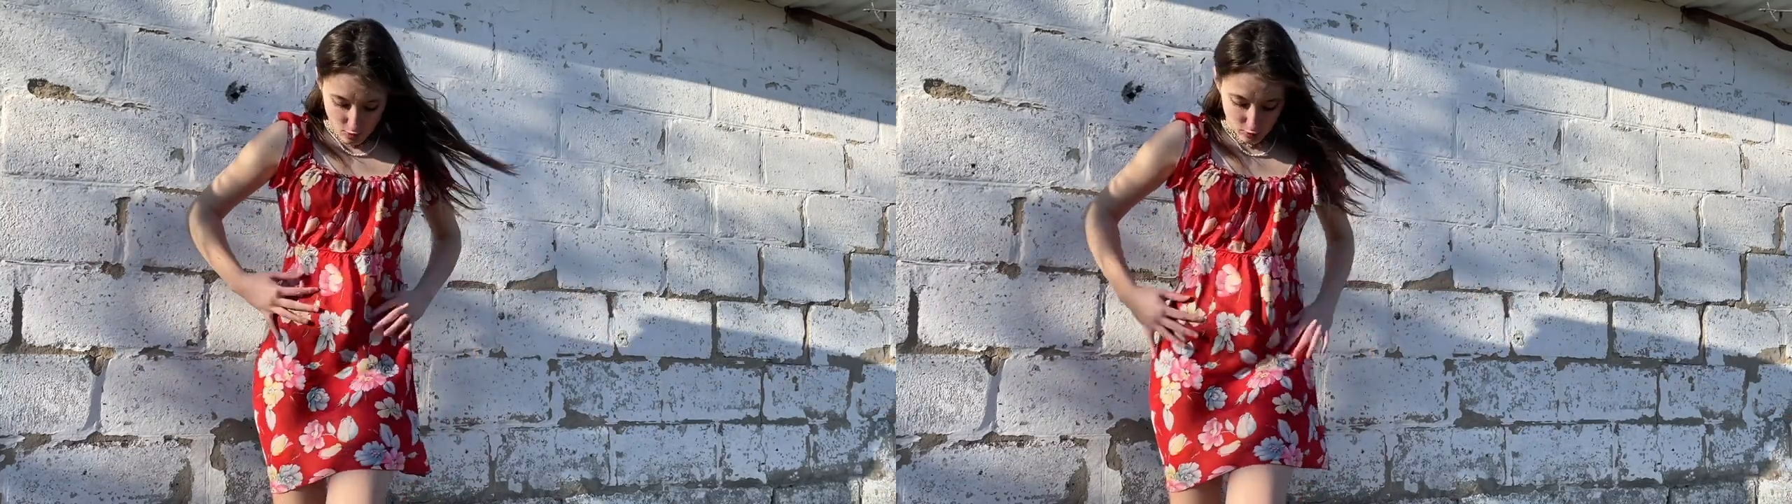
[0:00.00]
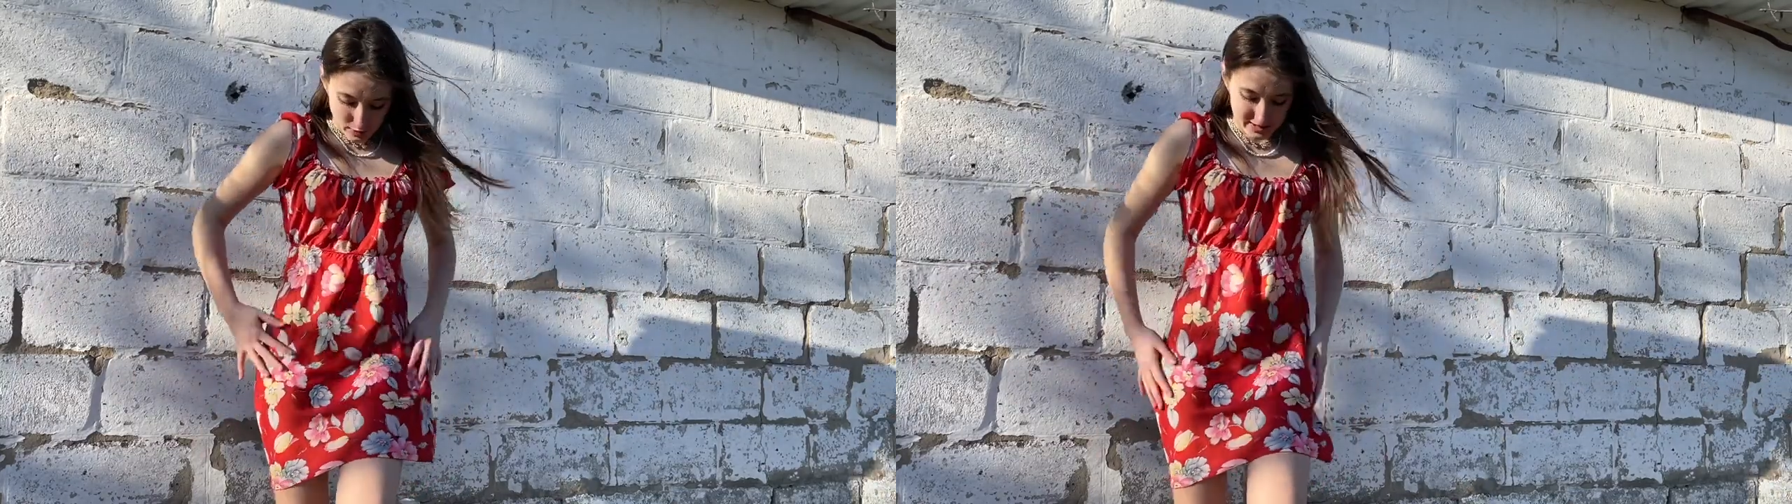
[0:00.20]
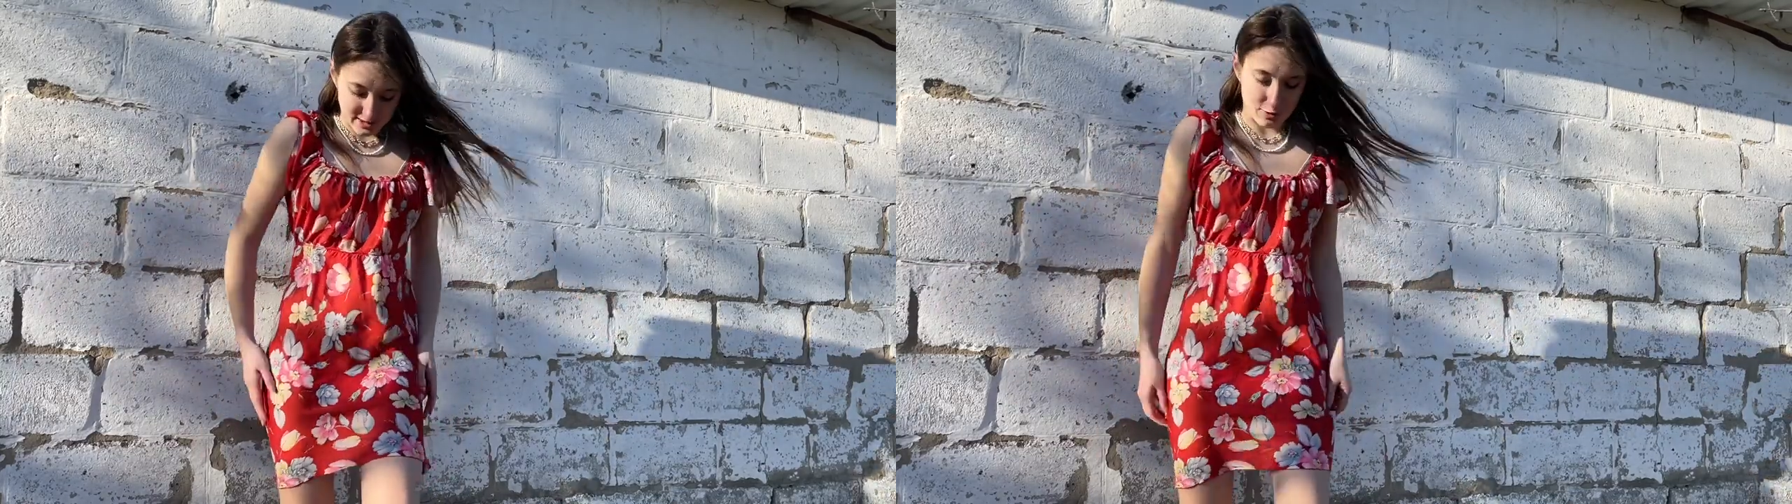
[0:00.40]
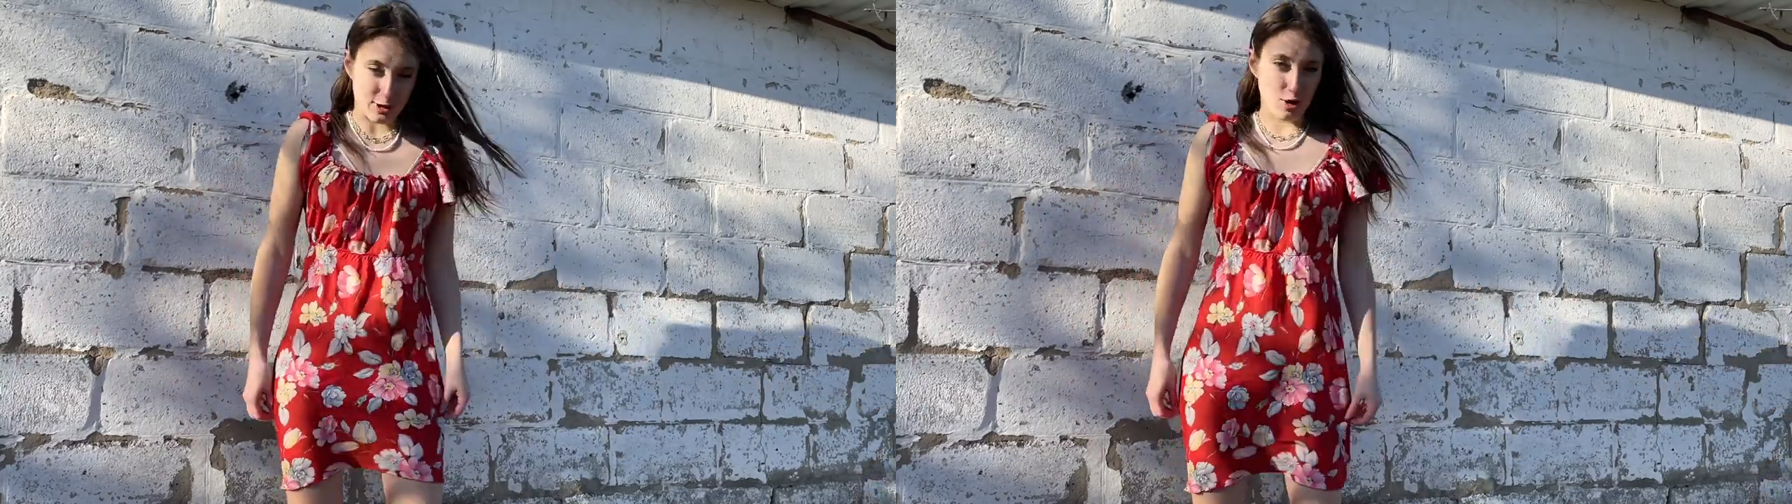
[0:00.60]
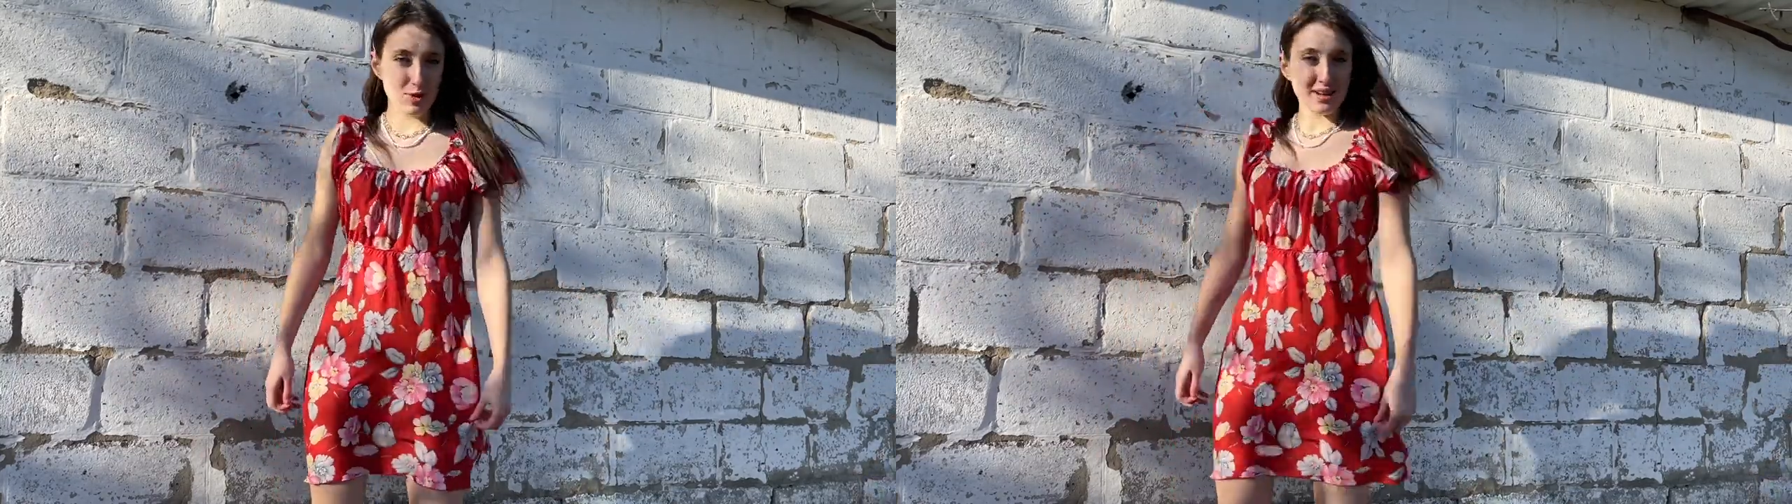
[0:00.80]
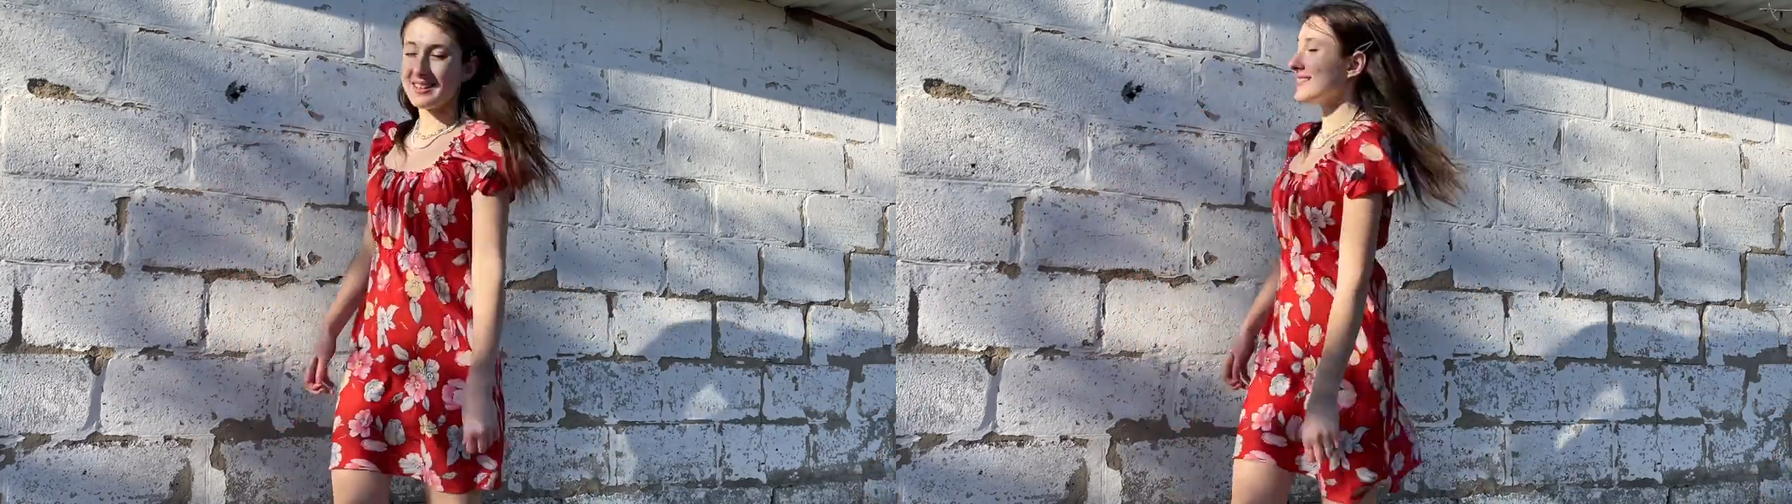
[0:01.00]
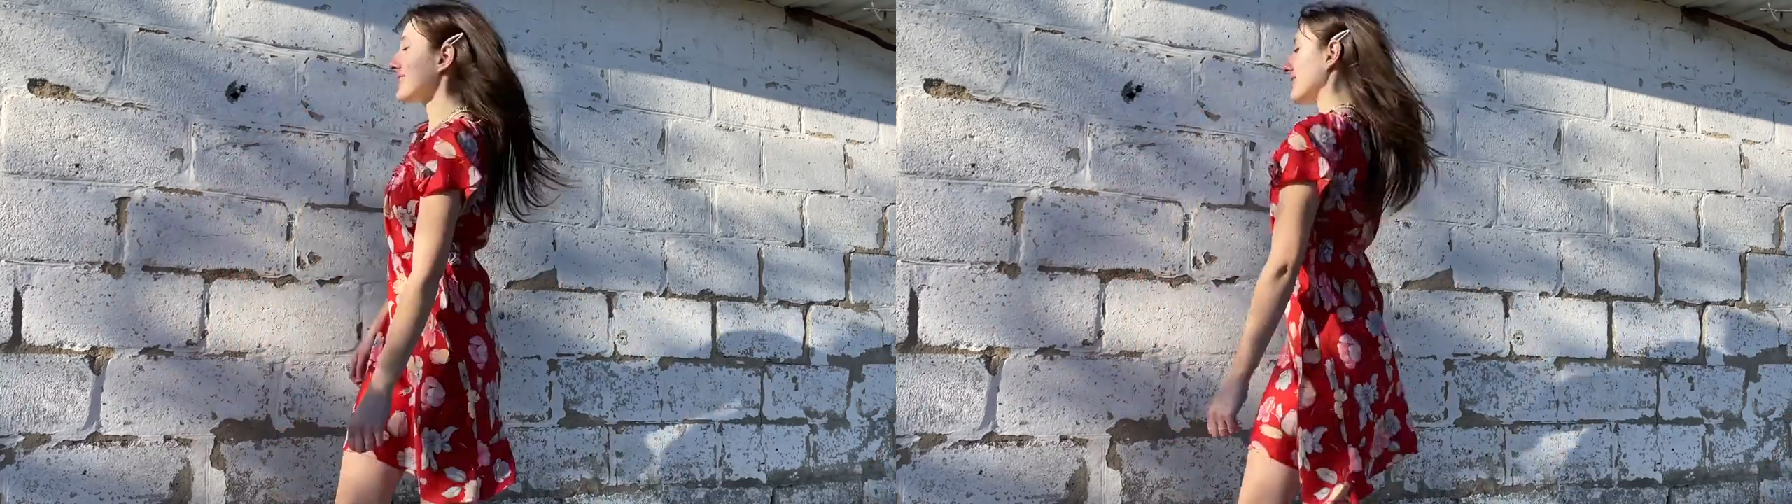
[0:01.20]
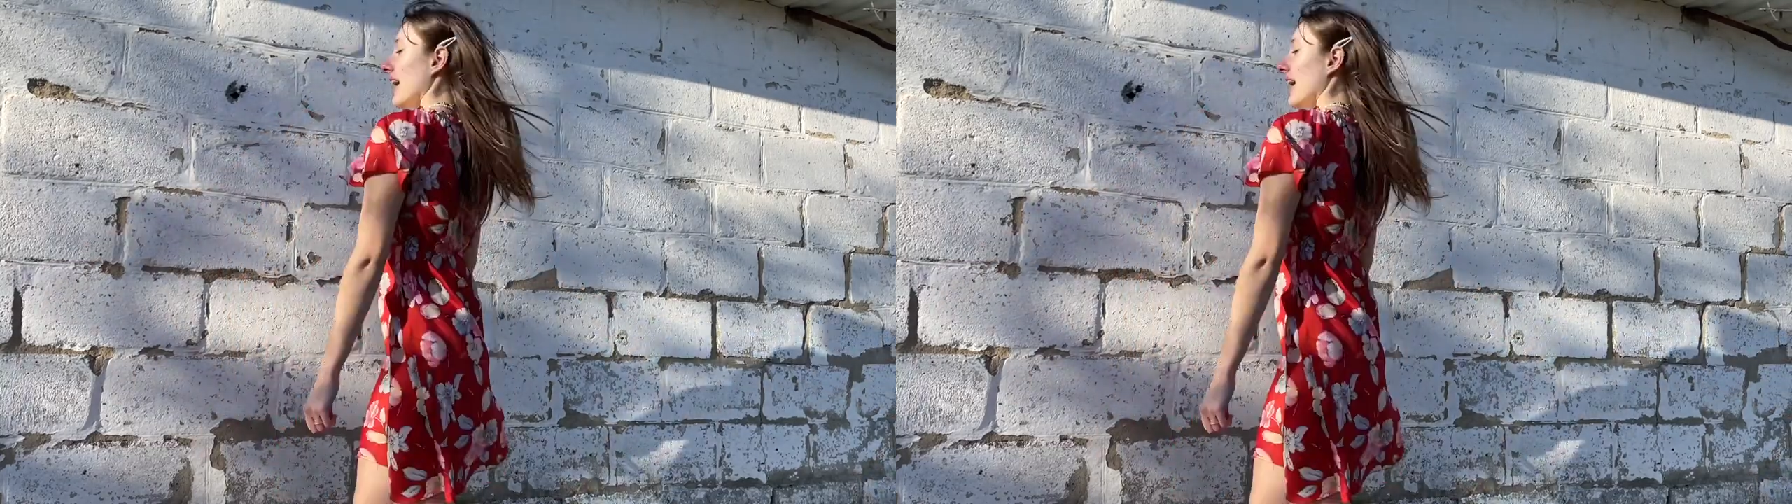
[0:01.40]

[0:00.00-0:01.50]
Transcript: with flowers.